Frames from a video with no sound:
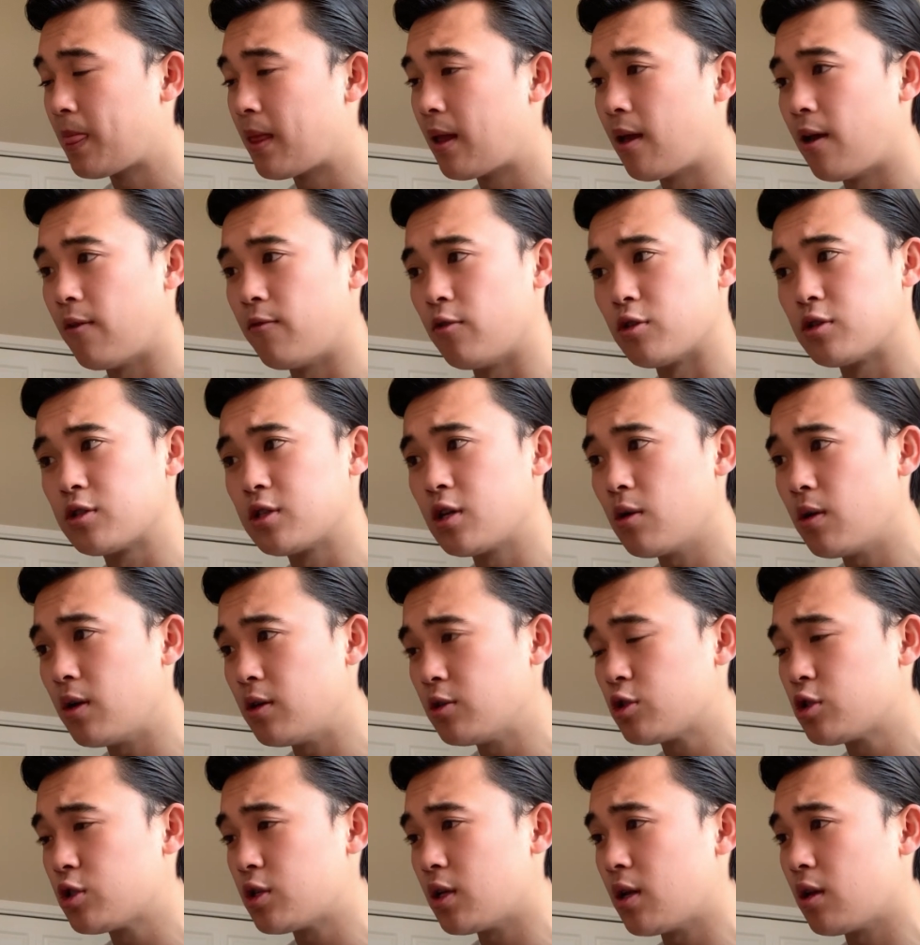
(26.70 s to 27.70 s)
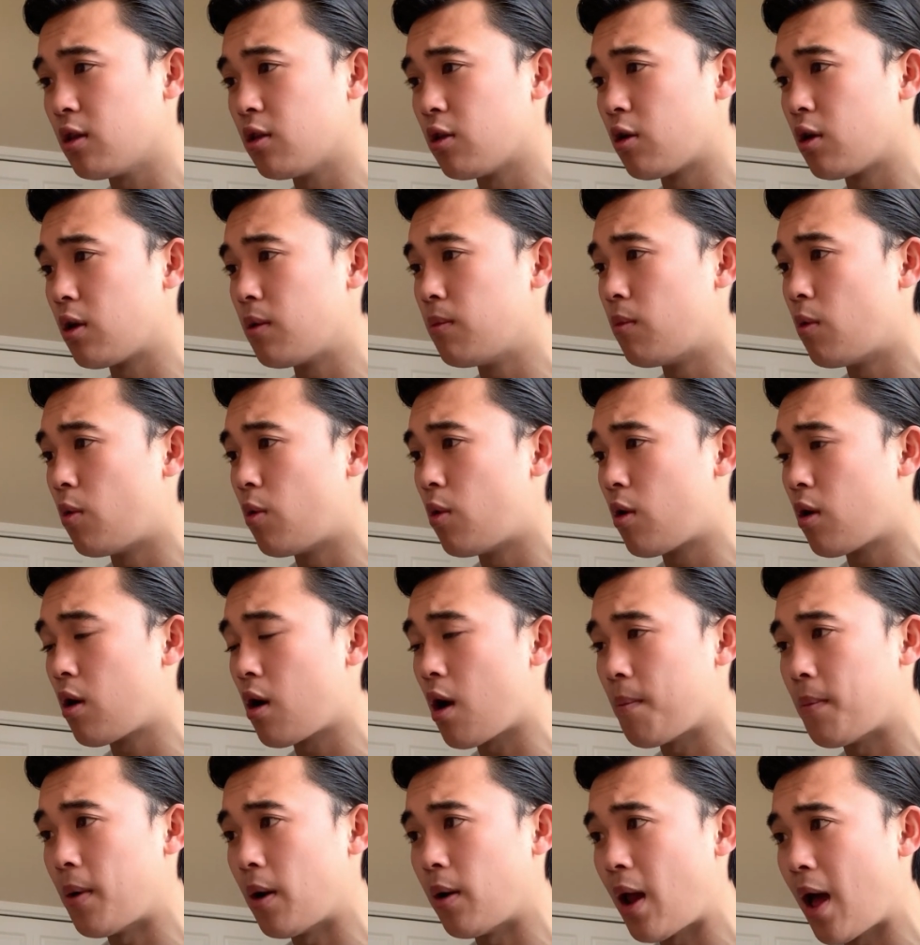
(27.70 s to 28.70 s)
If you're still interested in learning more
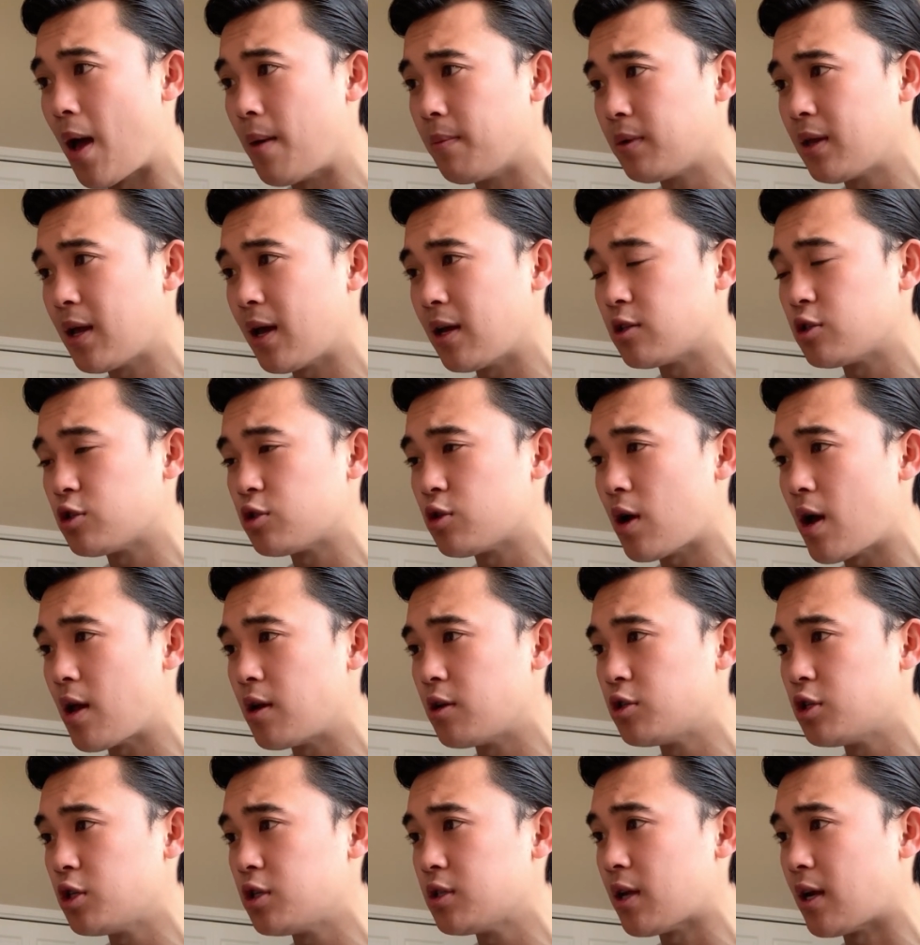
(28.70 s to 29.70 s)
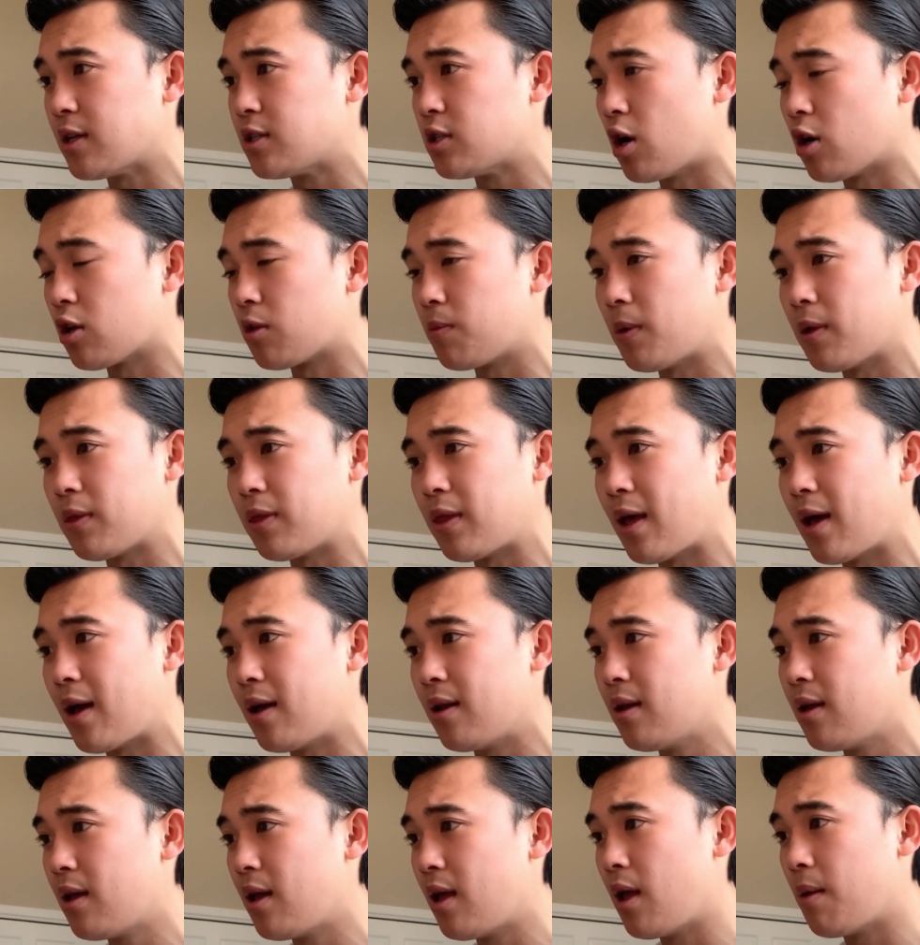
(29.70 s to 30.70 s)
about MCAT strategies, I talked about
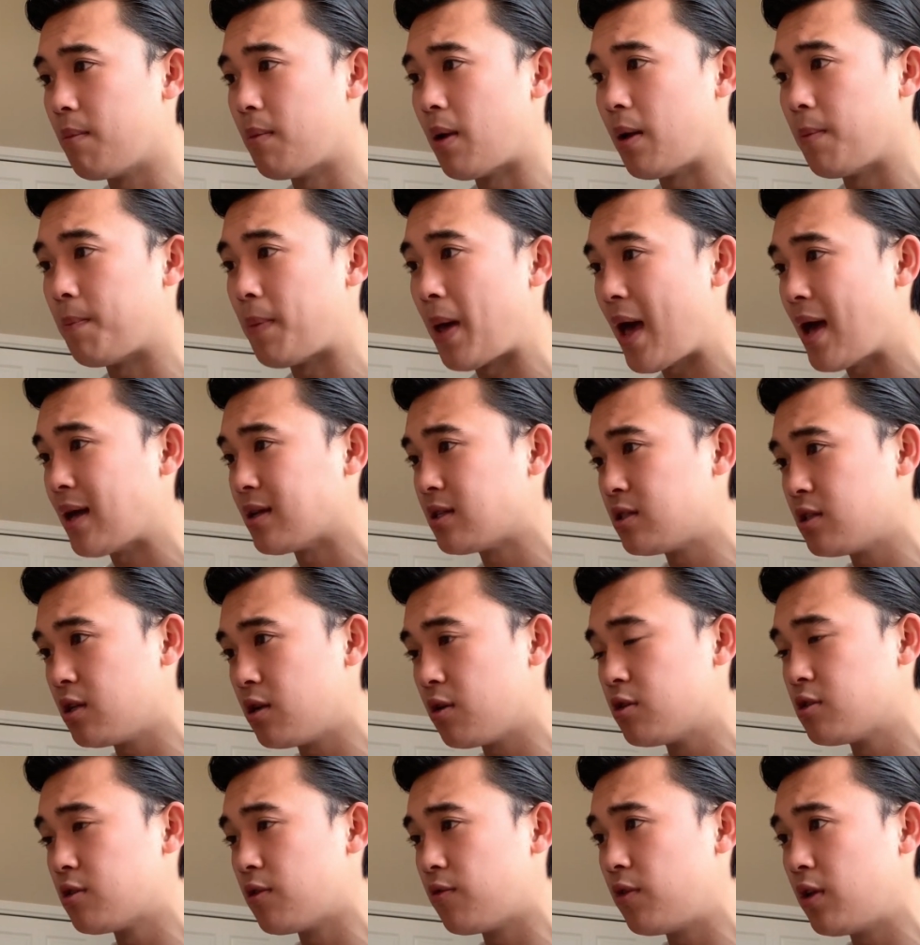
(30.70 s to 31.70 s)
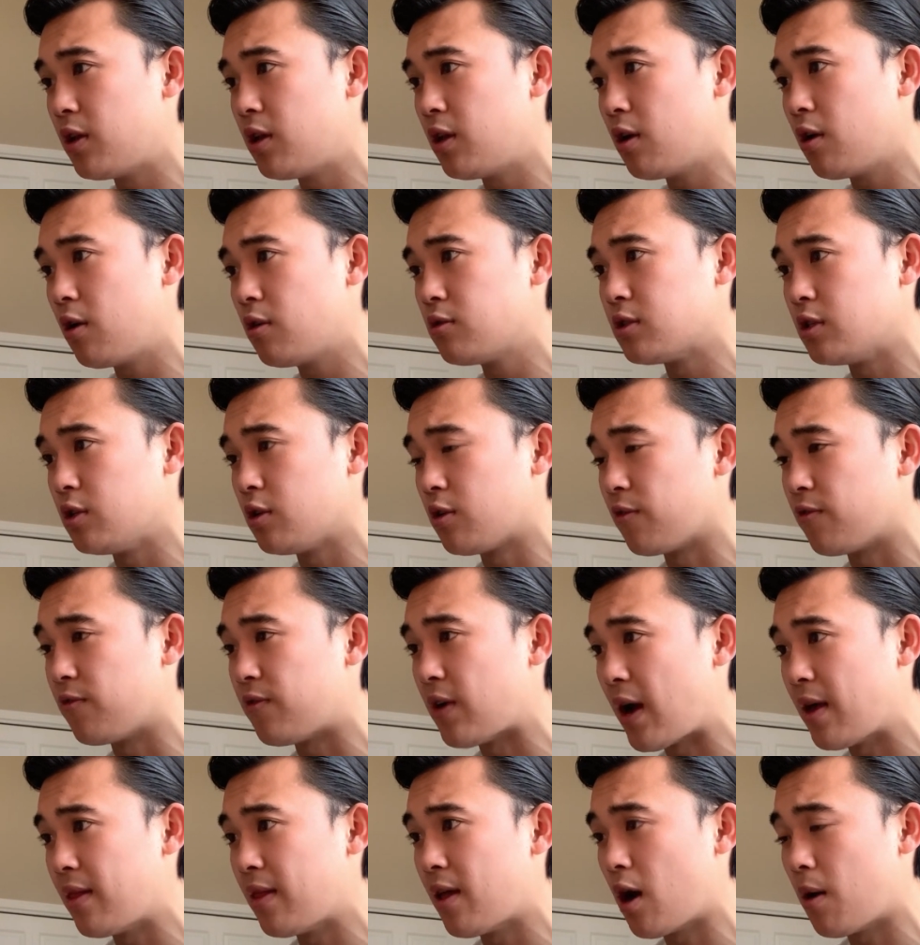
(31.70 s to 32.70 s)
that in my past series of videos and you can
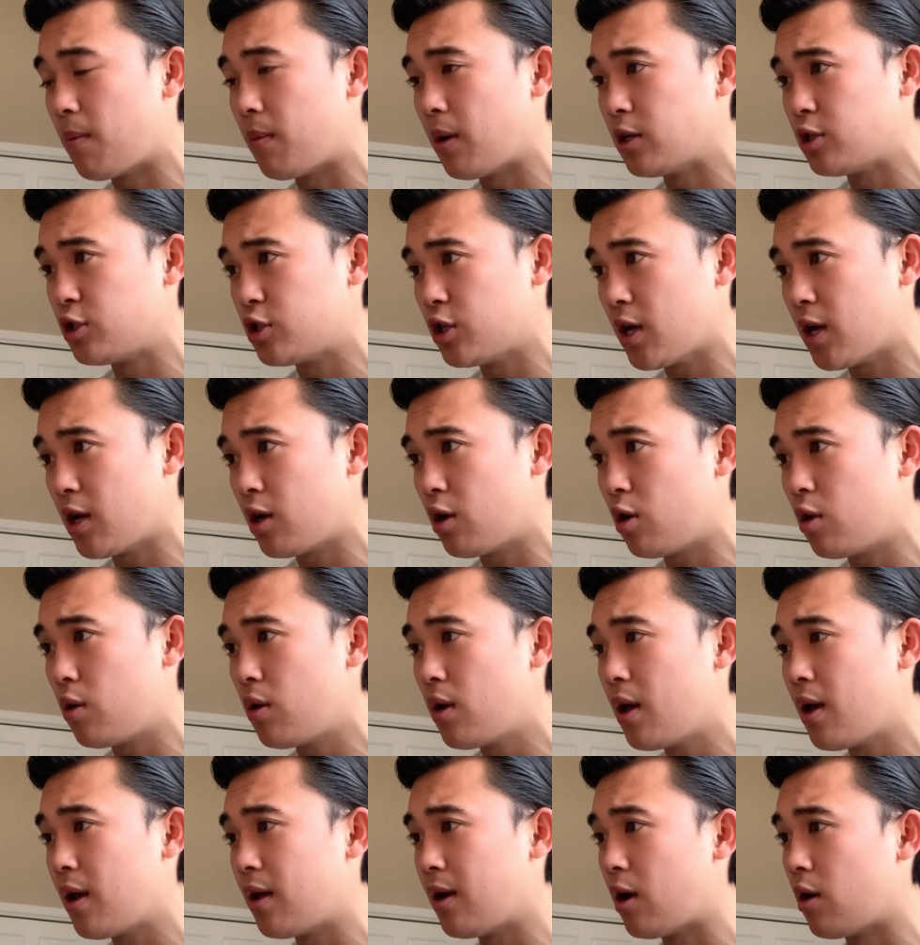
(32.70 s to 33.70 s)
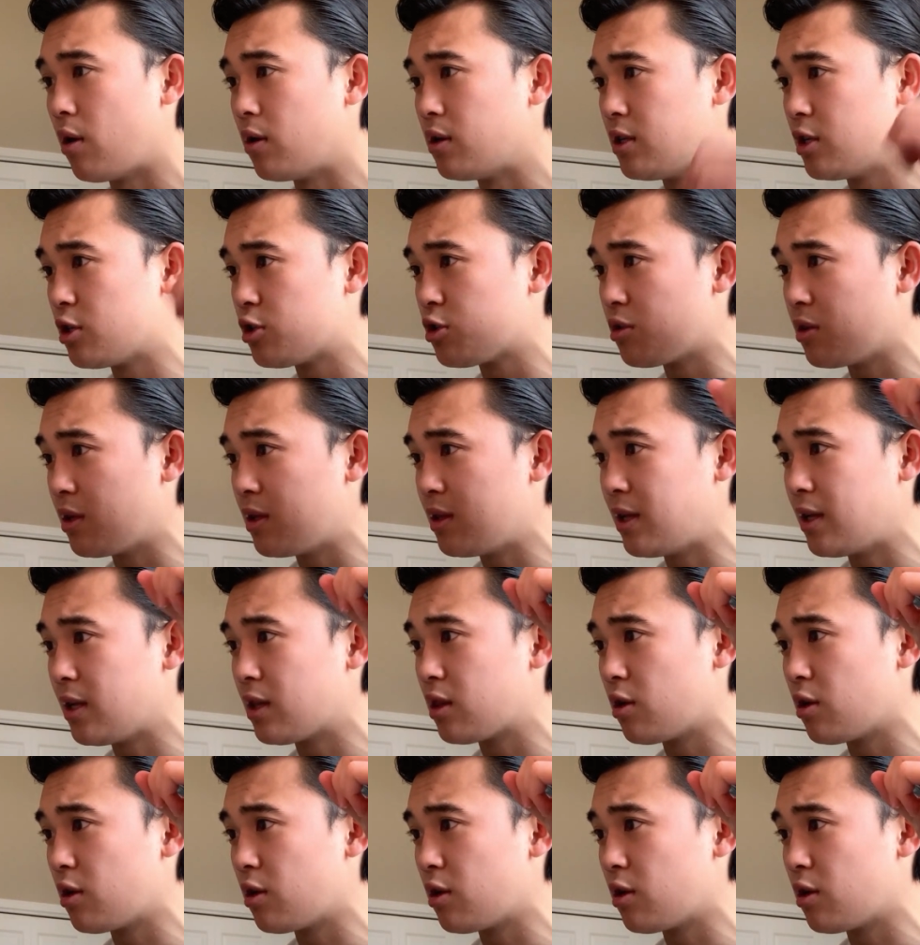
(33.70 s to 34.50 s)
find that on my channel and I'll additionally link